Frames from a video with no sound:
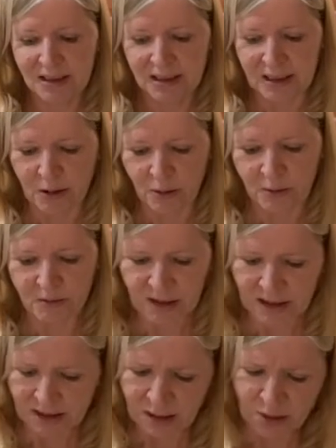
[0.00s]
So
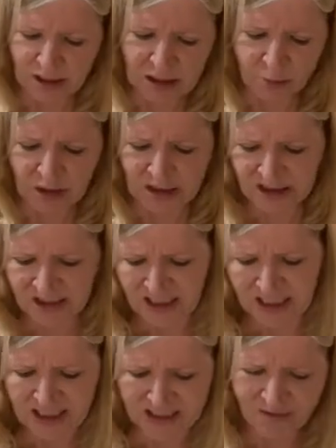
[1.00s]
this zucchini bread is
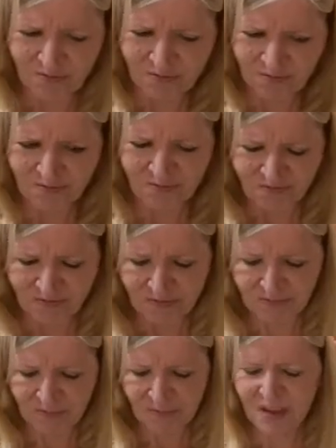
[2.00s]
not
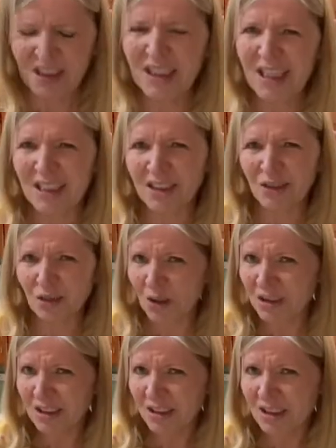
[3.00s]

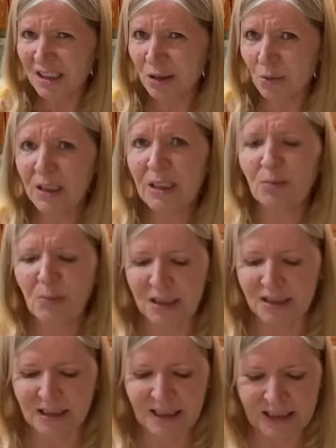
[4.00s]
extraordinarily sweet, but
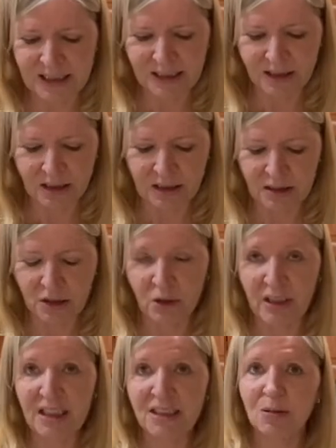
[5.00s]
I think they'll
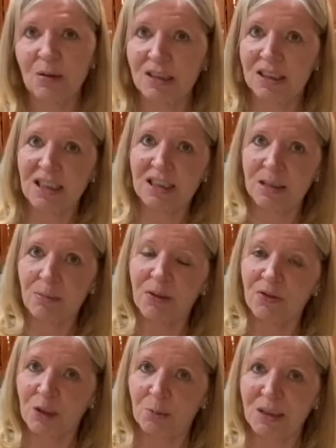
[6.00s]
enjoy it. So I'll take them a
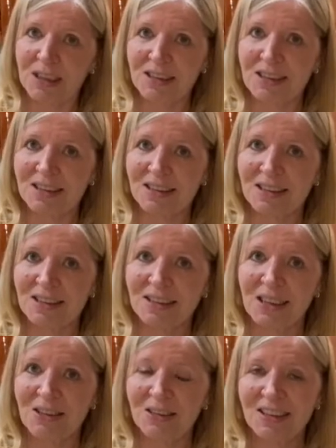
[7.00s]
few pieces.
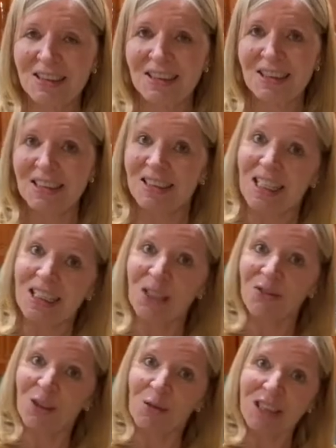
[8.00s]
So thank you
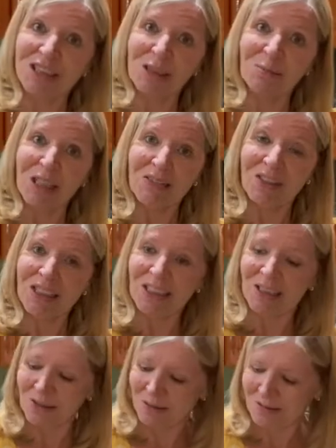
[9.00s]
for watching my video.